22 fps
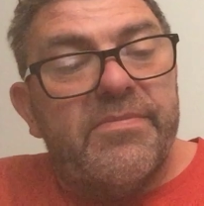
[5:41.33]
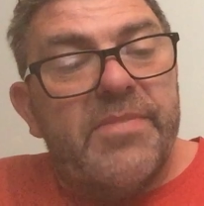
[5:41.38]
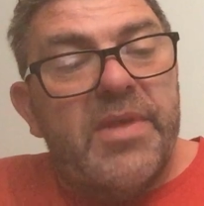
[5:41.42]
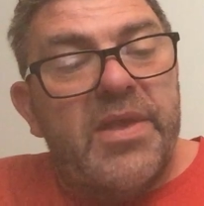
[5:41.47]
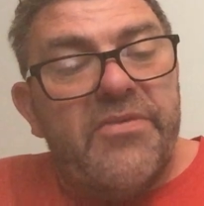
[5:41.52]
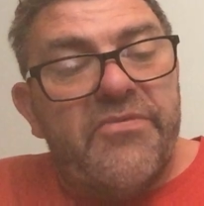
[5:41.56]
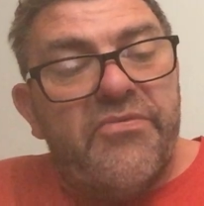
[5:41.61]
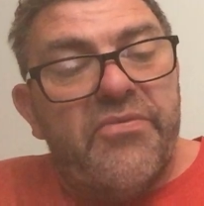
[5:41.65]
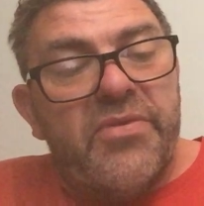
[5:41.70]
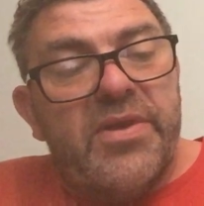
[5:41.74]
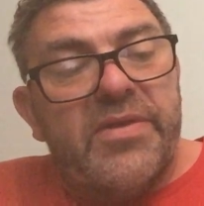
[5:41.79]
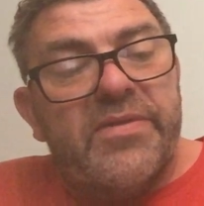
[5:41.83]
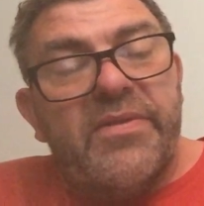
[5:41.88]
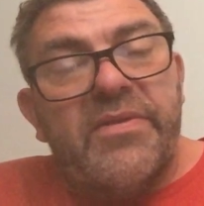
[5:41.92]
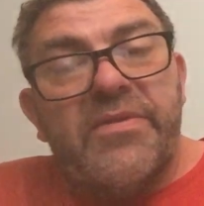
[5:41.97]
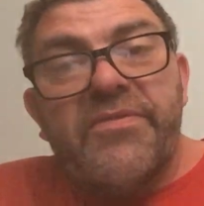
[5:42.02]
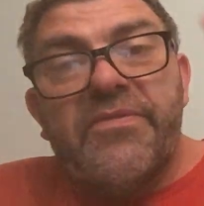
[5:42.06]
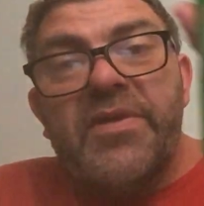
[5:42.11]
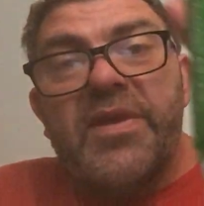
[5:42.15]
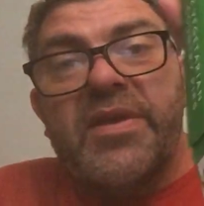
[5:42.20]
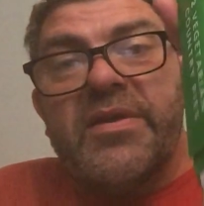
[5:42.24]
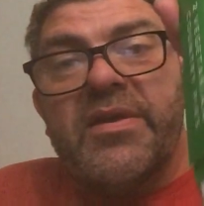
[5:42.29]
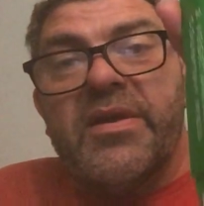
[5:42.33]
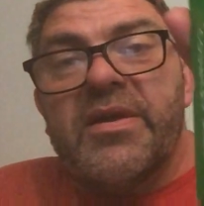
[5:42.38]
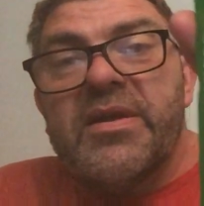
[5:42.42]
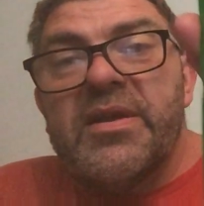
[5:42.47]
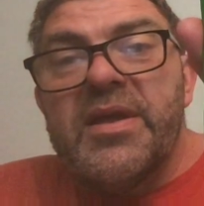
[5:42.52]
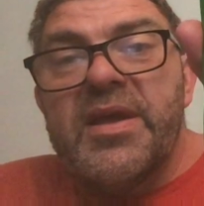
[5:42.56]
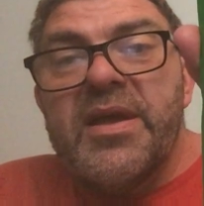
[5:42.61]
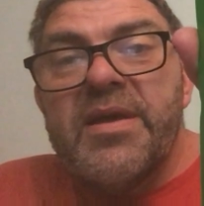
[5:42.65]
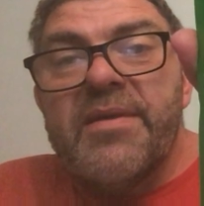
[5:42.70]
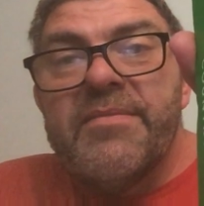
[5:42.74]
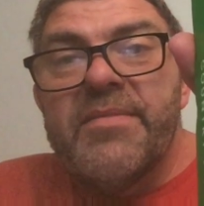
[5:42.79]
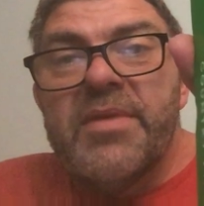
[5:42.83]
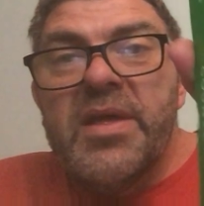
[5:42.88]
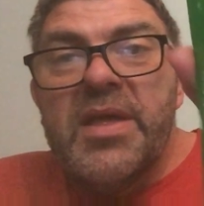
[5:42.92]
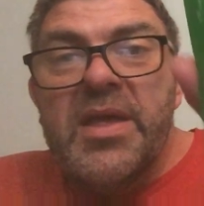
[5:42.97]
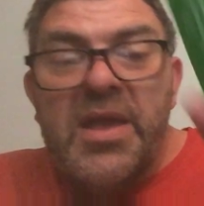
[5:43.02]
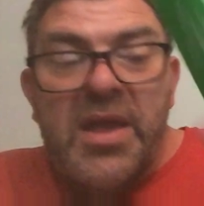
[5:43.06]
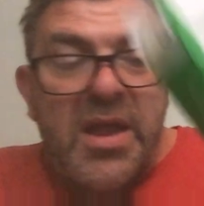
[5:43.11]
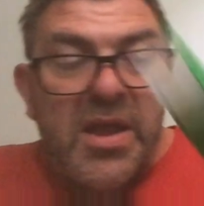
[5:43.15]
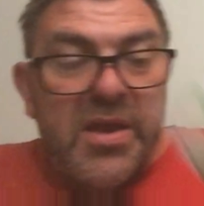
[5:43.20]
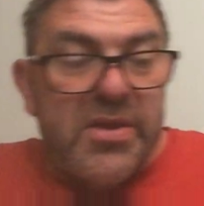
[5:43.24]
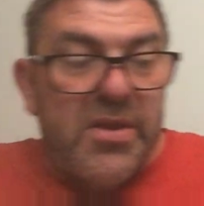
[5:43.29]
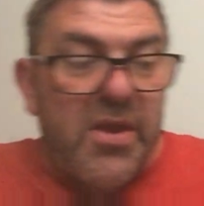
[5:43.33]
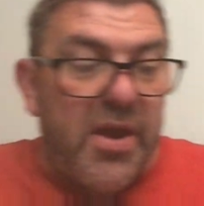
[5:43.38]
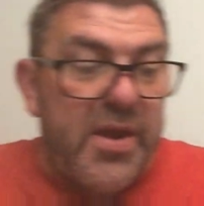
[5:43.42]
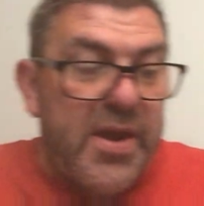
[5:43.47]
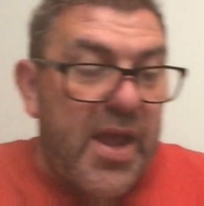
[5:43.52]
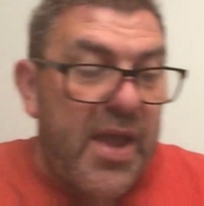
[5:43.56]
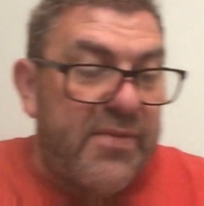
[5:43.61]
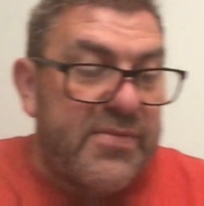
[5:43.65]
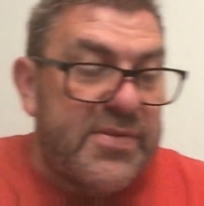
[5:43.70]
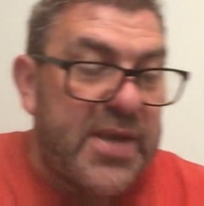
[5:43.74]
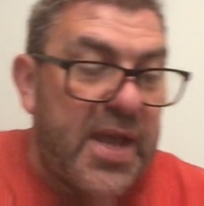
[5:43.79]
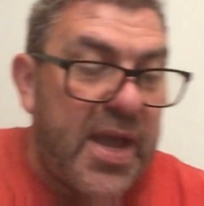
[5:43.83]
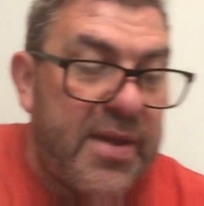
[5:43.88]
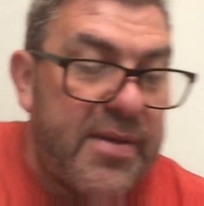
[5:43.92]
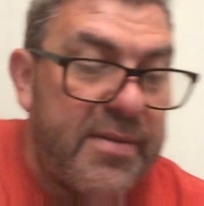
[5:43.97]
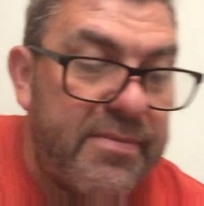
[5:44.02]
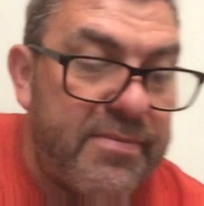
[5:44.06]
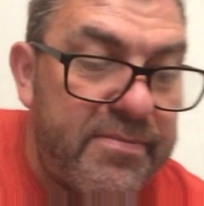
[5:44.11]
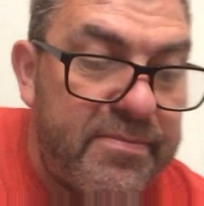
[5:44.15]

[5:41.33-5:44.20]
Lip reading: Meat Free since Vegan Clear. 9 out of 10.